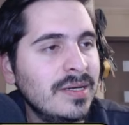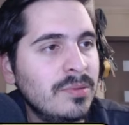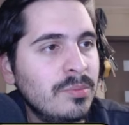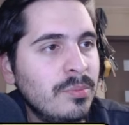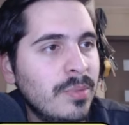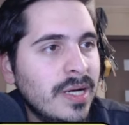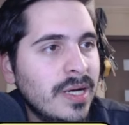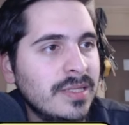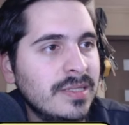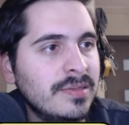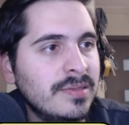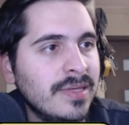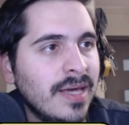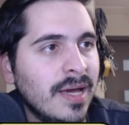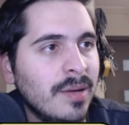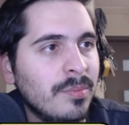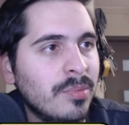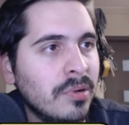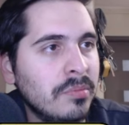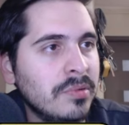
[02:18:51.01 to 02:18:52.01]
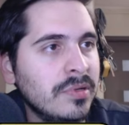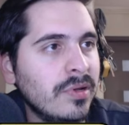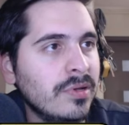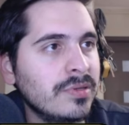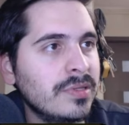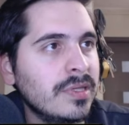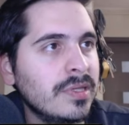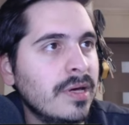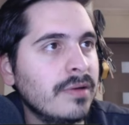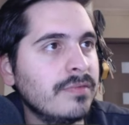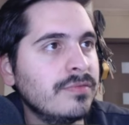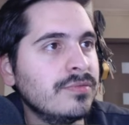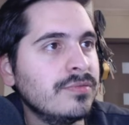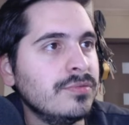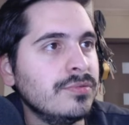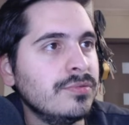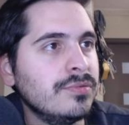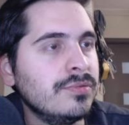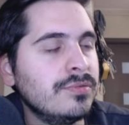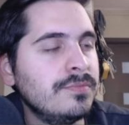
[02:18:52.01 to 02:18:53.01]
But yeah, probably not enough
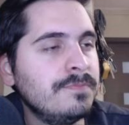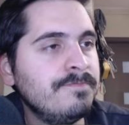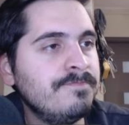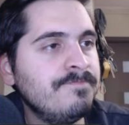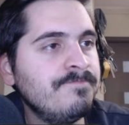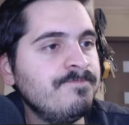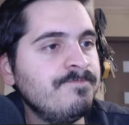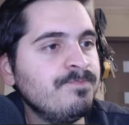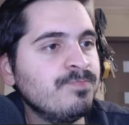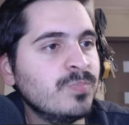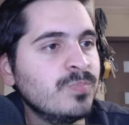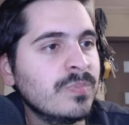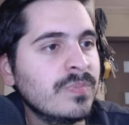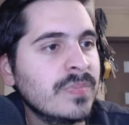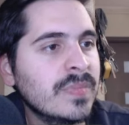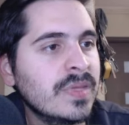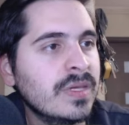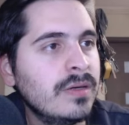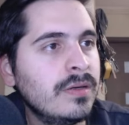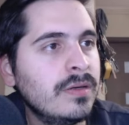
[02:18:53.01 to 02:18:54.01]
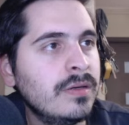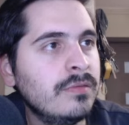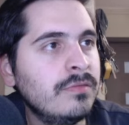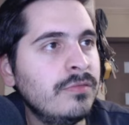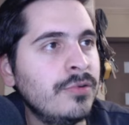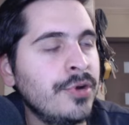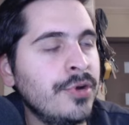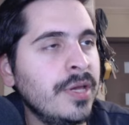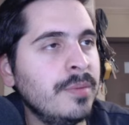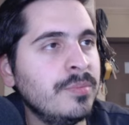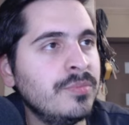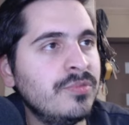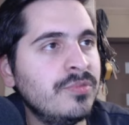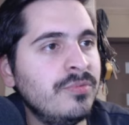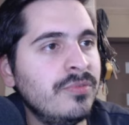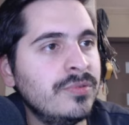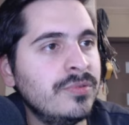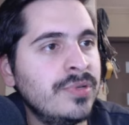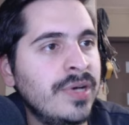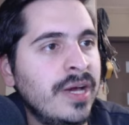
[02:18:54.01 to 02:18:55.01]
for him
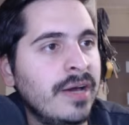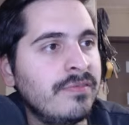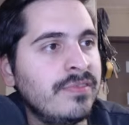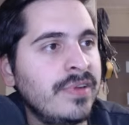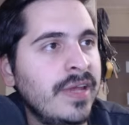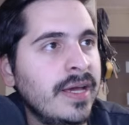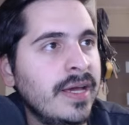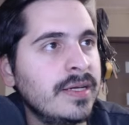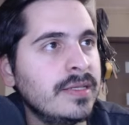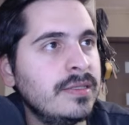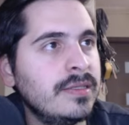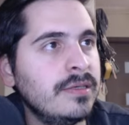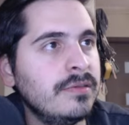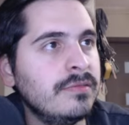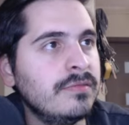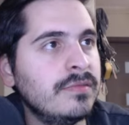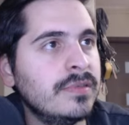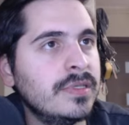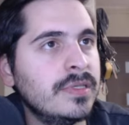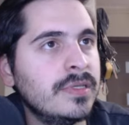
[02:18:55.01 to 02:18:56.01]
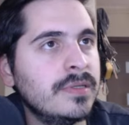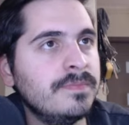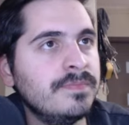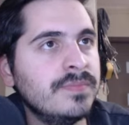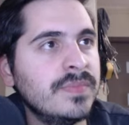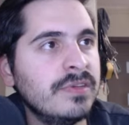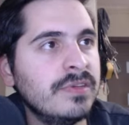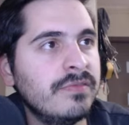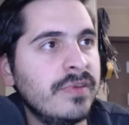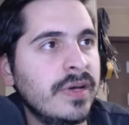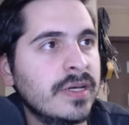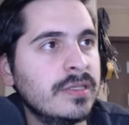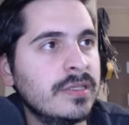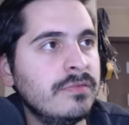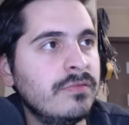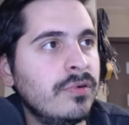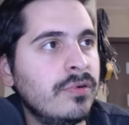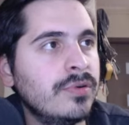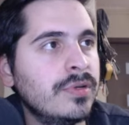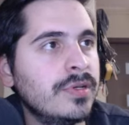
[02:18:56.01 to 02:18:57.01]
to have negative
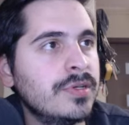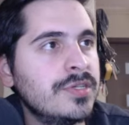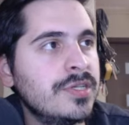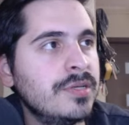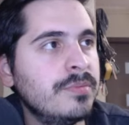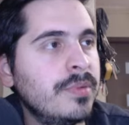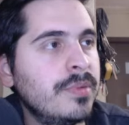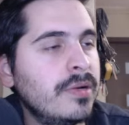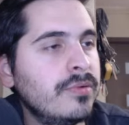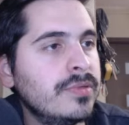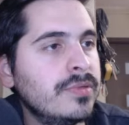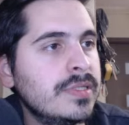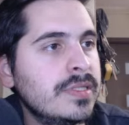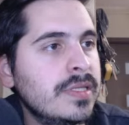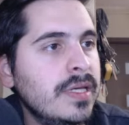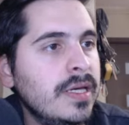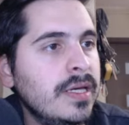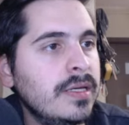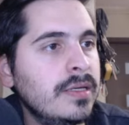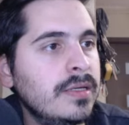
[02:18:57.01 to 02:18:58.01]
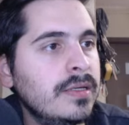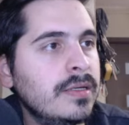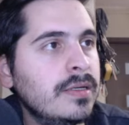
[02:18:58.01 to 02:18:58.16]
effective ownership, I would say.